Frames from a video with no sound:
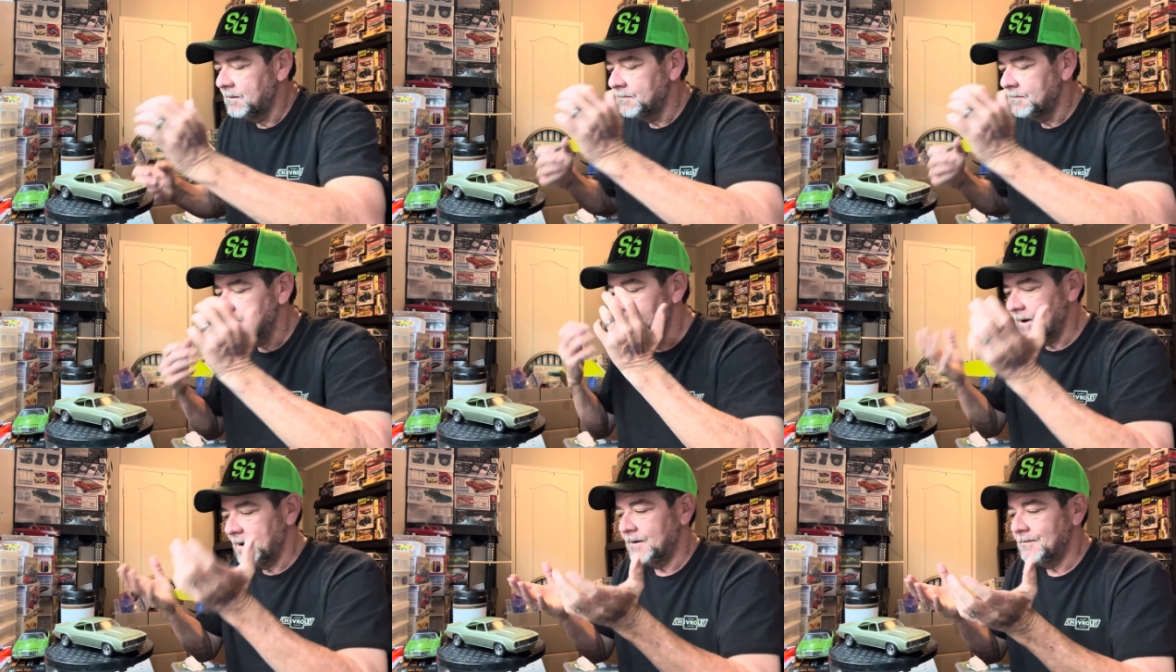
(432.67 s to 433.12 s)

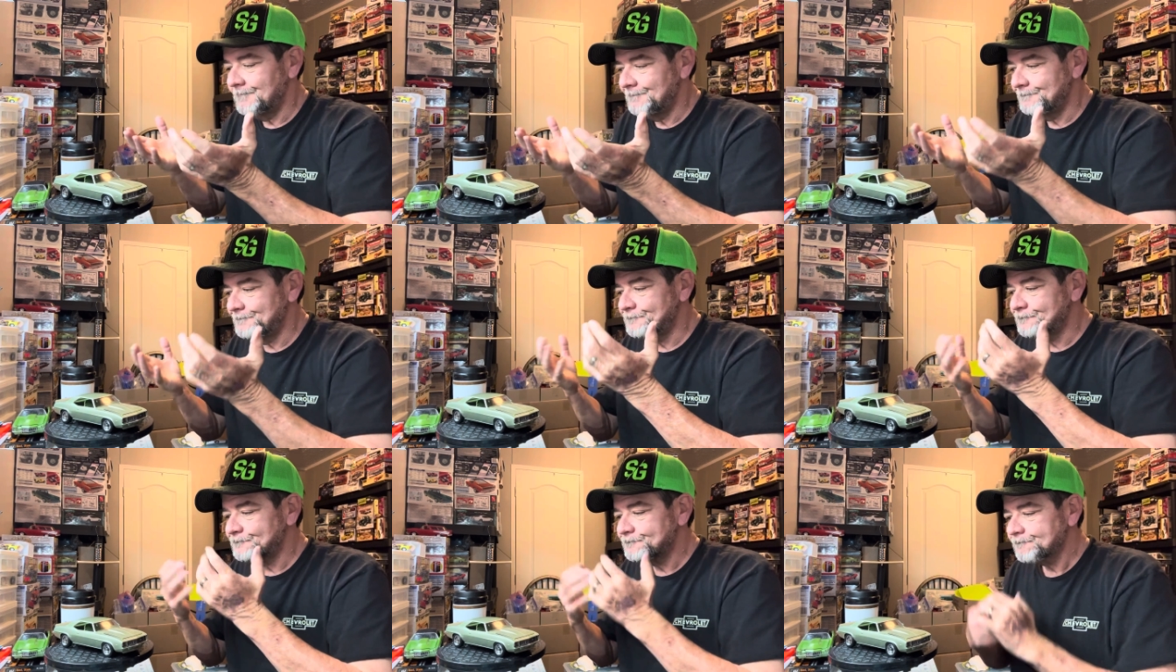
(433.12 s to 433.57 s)
But
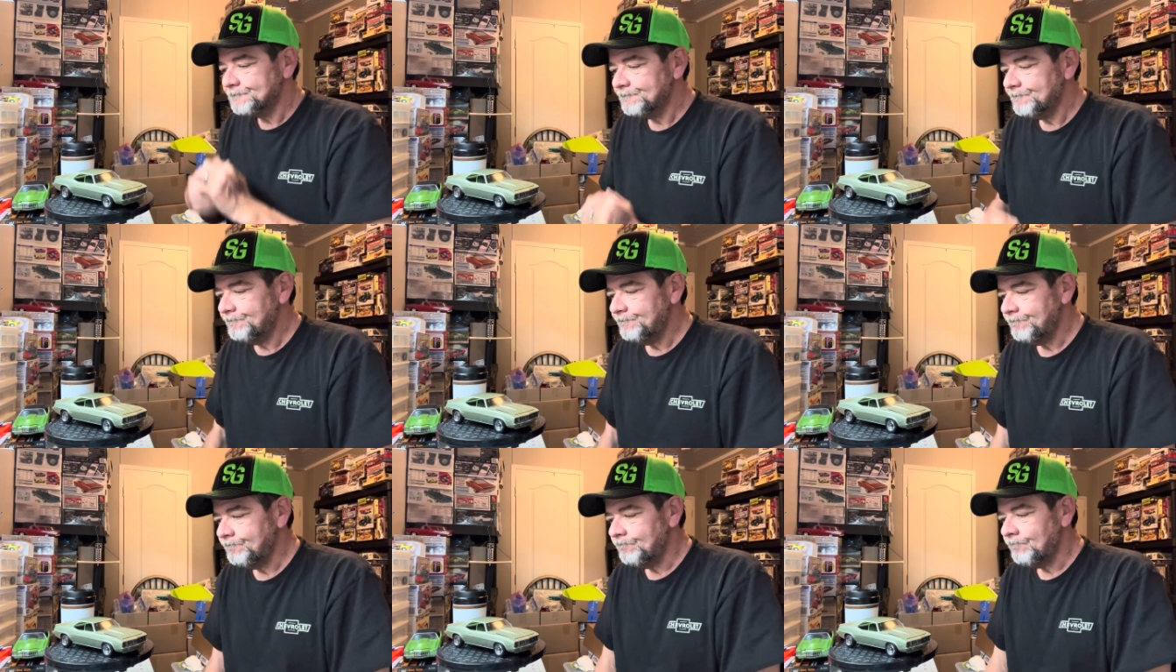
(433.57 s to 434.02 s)

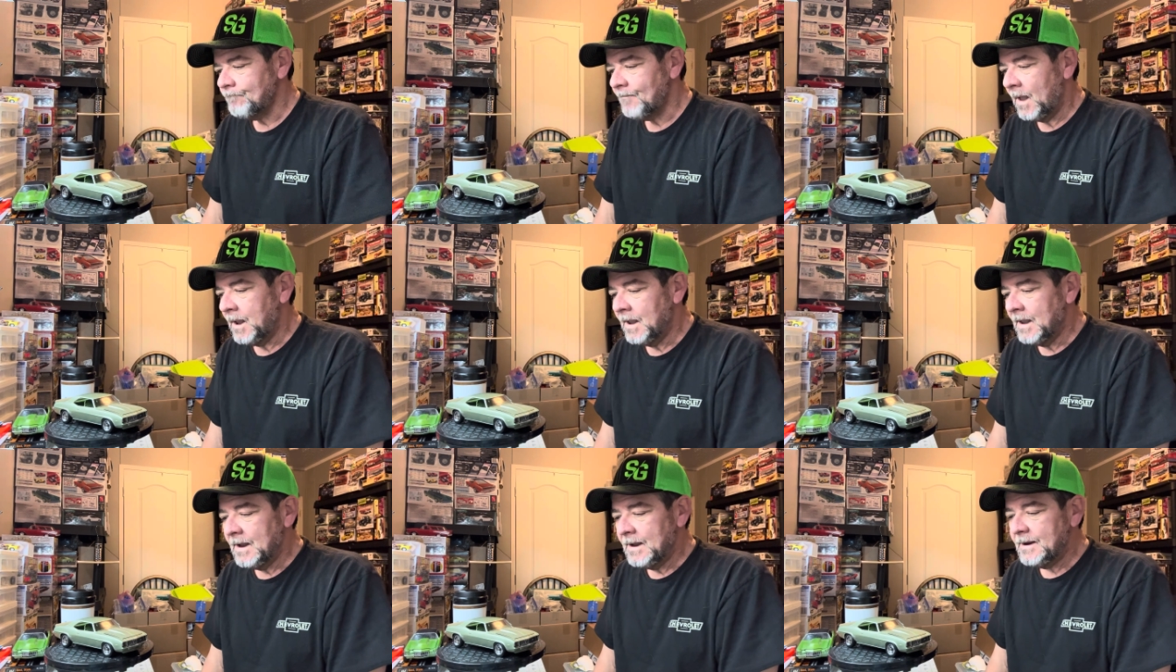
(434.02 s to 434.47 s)

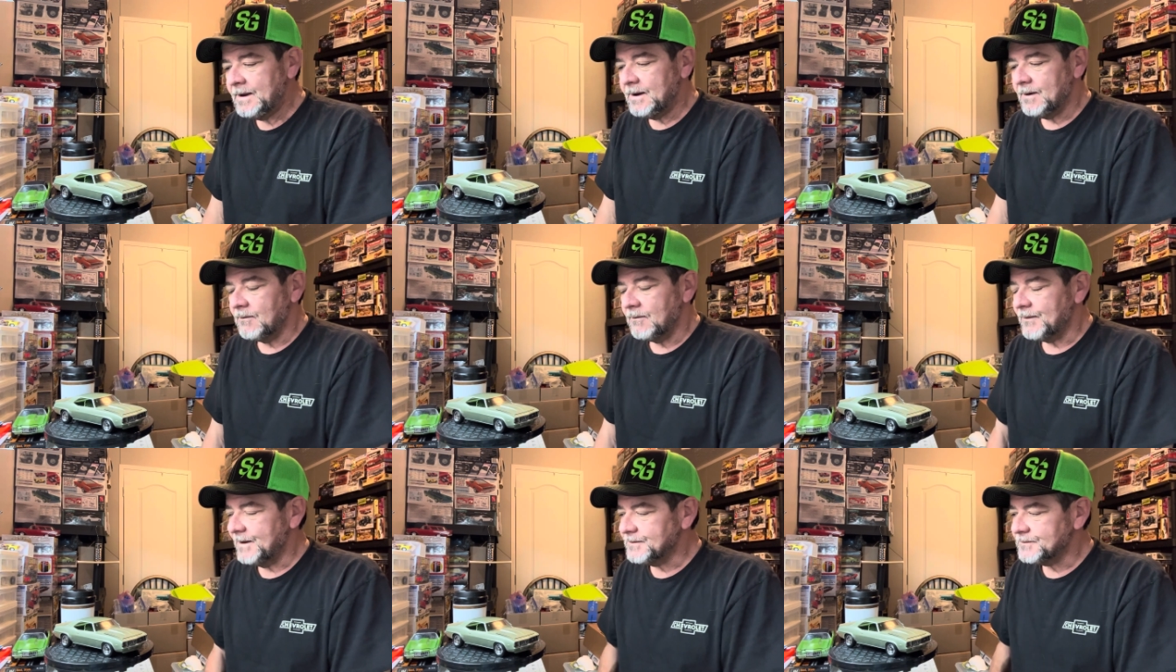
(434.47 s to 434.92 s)
you
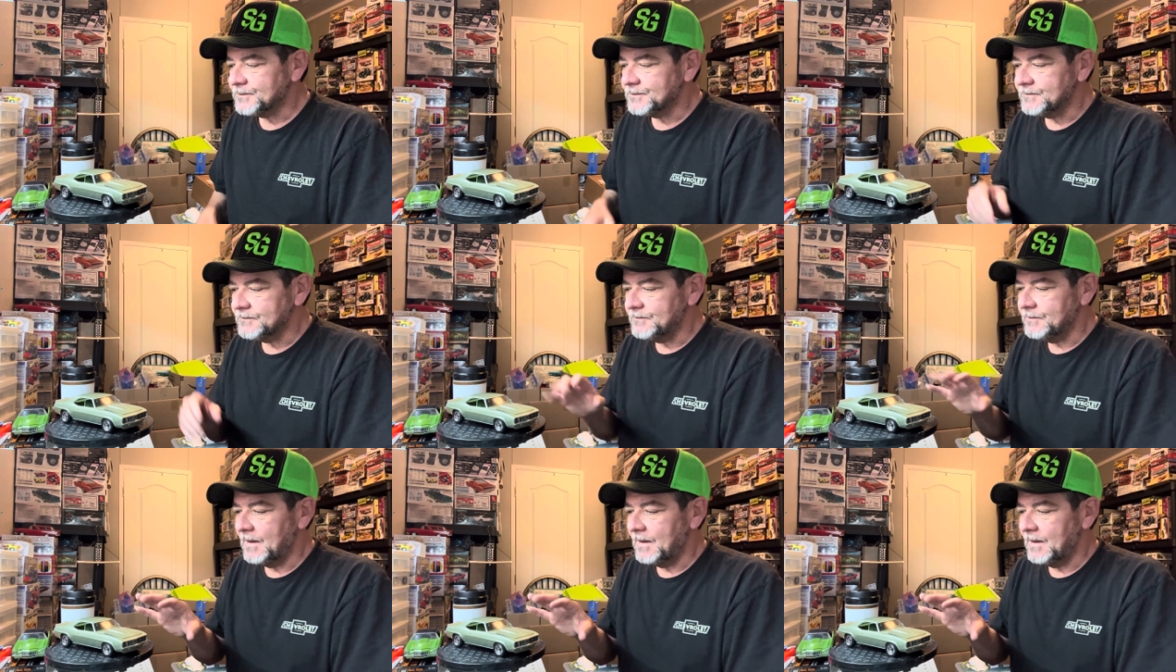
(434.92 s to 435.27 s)
know, this